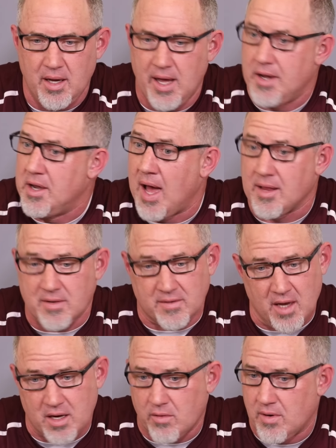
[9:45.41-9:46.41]
And not to
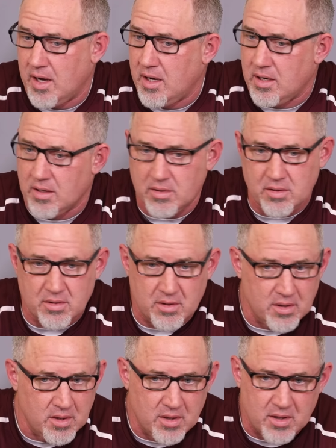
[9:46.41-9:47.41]
take away
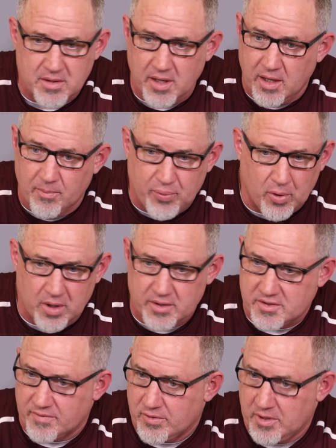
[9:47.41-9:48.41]
the
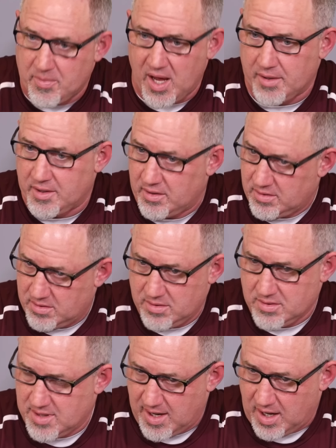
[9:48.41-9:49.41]
importance of rebounding
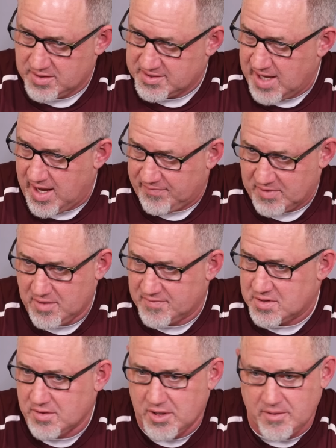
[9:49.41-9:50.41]
that our staff
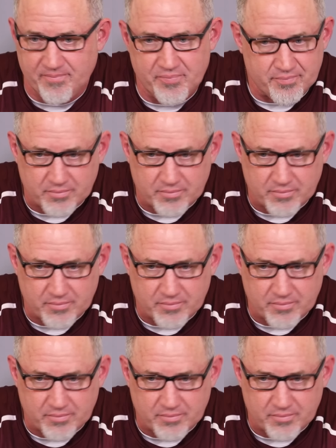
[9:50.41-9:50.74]
gives to it.